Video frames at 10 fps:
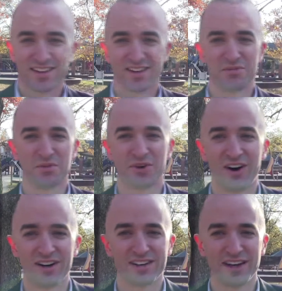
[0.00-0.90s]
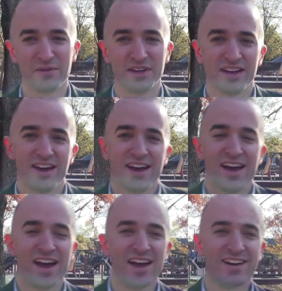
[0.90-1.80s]
got people honking at me,
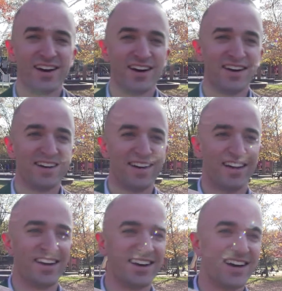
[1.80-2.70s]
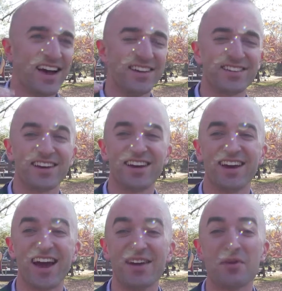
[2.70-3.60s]
and uh, and
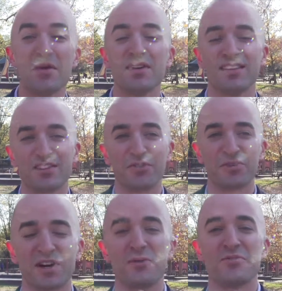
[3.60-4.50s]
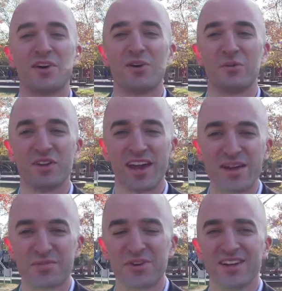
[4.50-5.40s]
say, hey, maybe, so coming available in
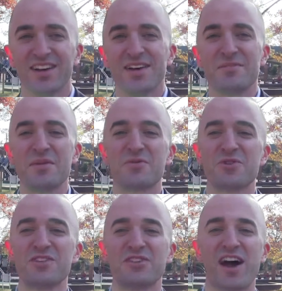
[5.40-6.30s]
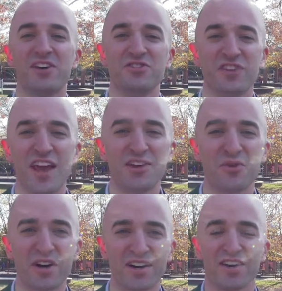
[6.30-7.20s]
April, maybe reach out in
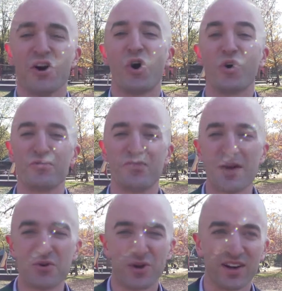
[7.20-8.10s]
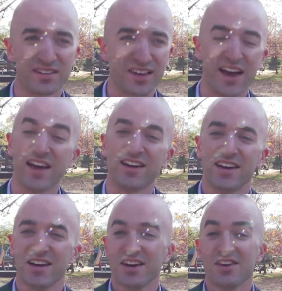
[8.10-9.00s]
January or February and say,
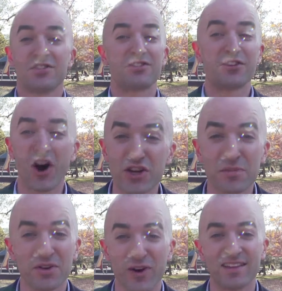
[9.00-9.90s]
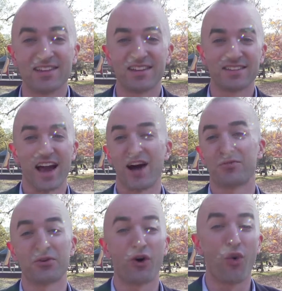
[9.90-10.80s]
hey, saw you've been renting this out
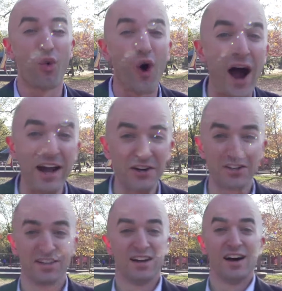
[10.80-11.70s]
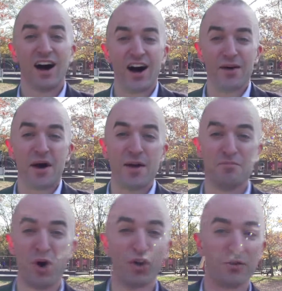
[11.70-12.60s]
for a while, um,
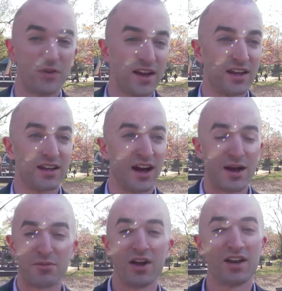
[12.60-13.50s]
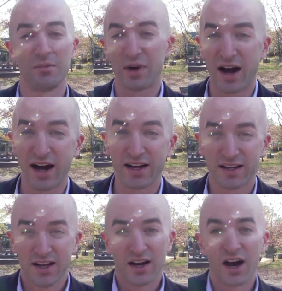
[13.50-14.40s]
I'm motivated, I'm ready to buy,
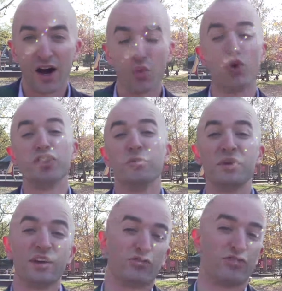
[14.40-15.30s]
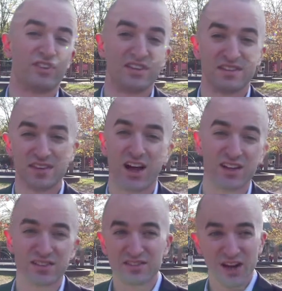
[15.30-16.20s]
uh, would you be interested in
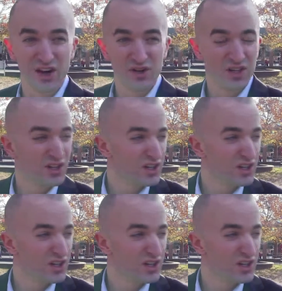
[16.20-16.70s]
selling? So